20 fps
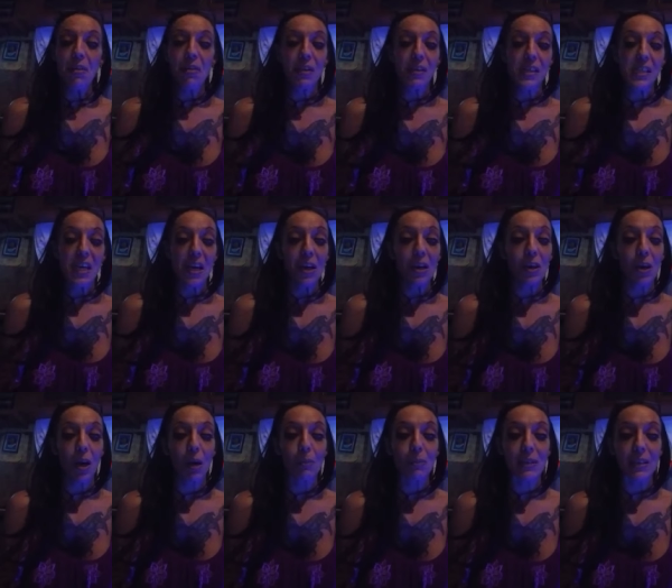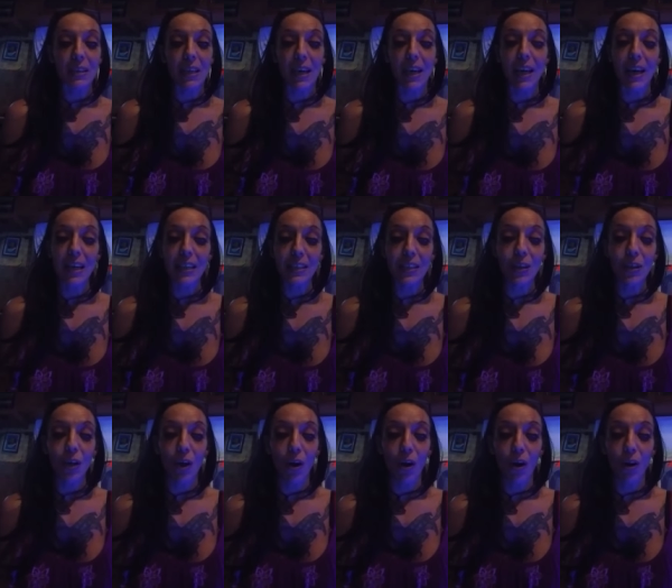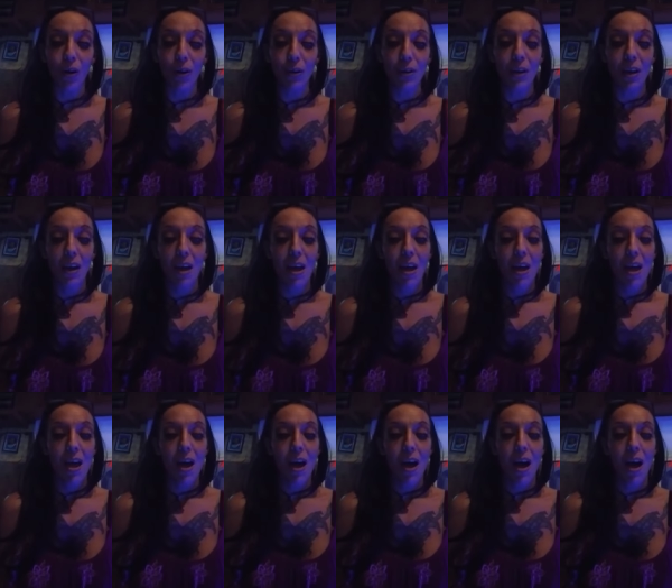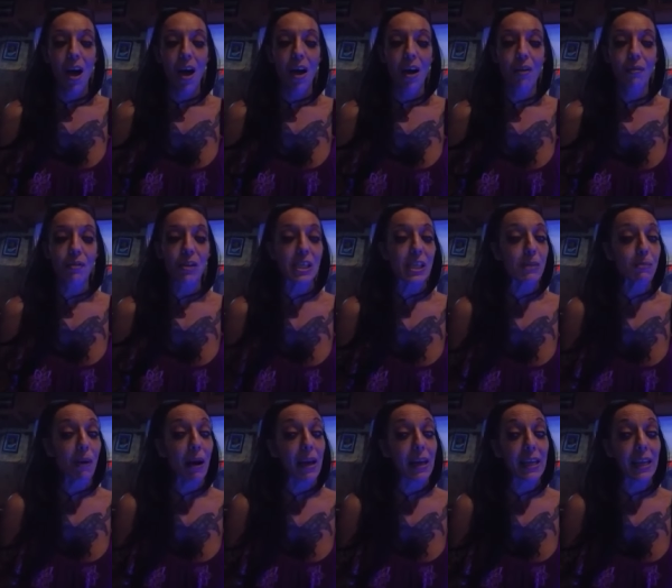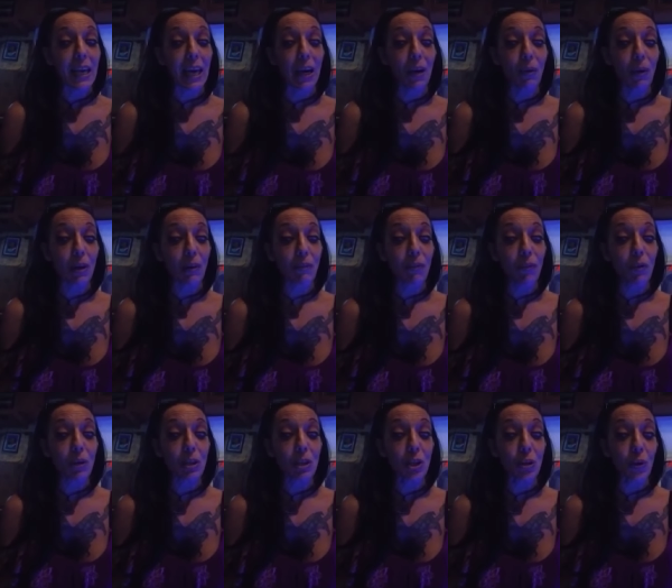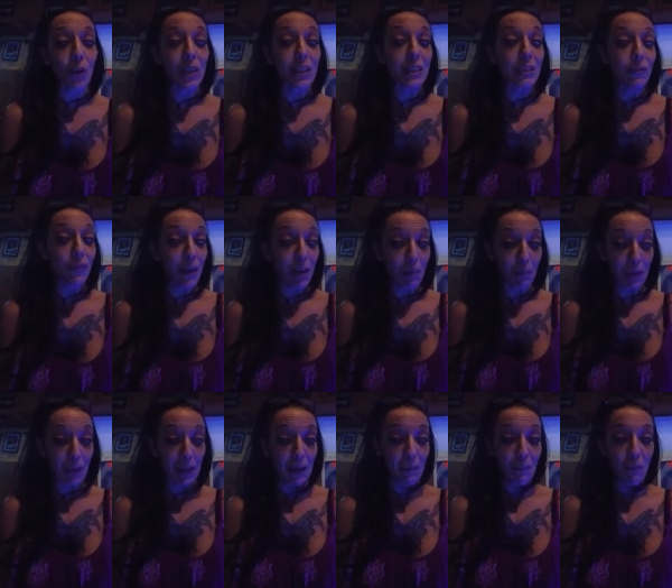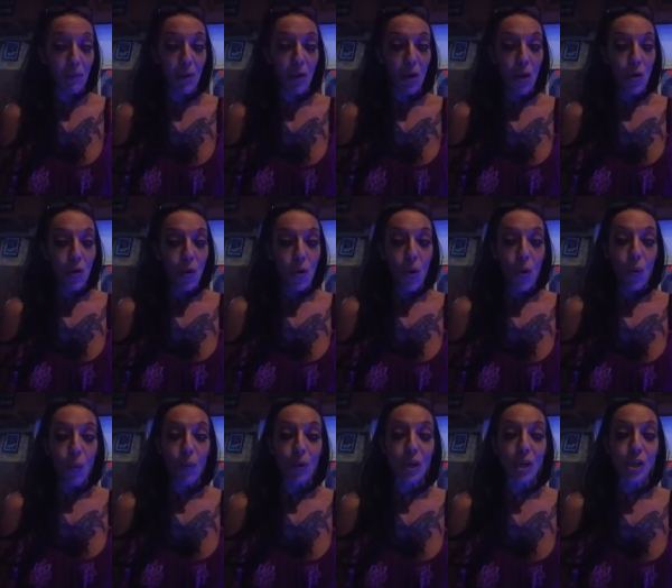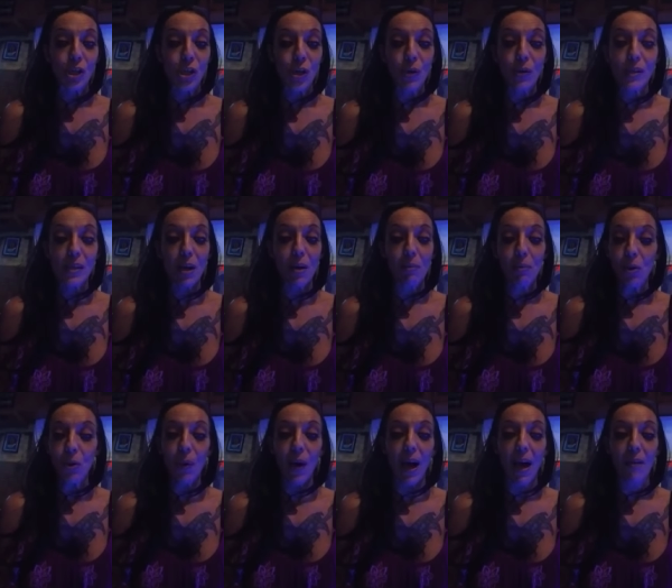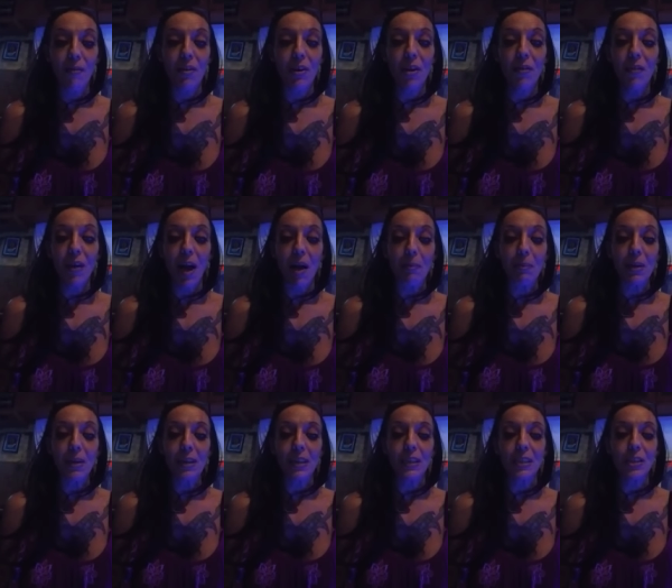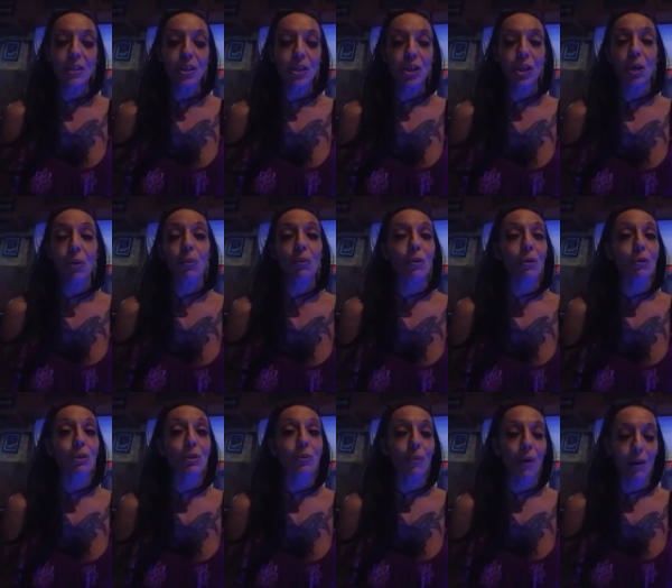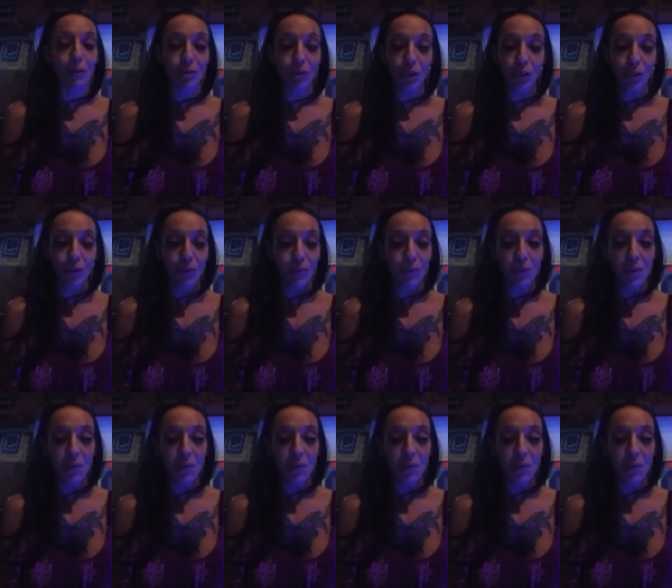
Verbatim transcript: The Ten of Cups is a card of despiting a grateful and joyous family. When it shows up, you have enough happiness to share with those around you.